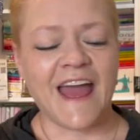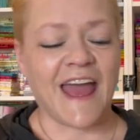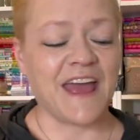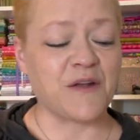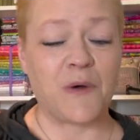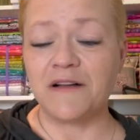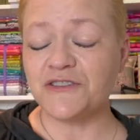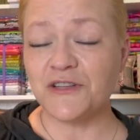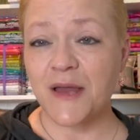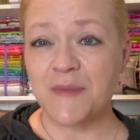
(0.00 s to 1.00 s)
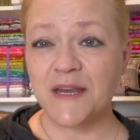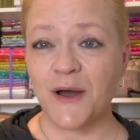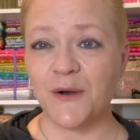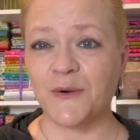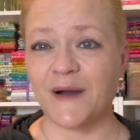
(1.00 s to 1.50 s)
And why don't you let me
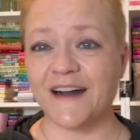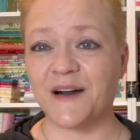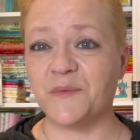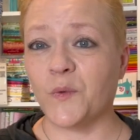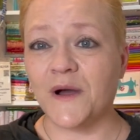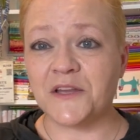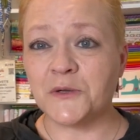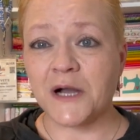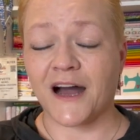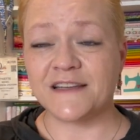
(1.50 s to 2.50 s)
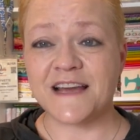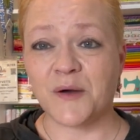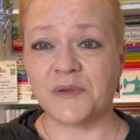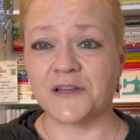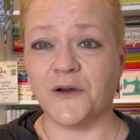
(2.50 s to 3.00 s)
know what you got
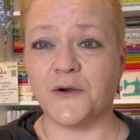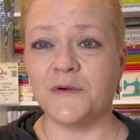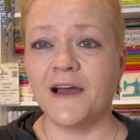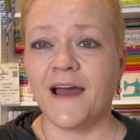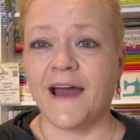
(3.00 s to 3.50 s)
down below.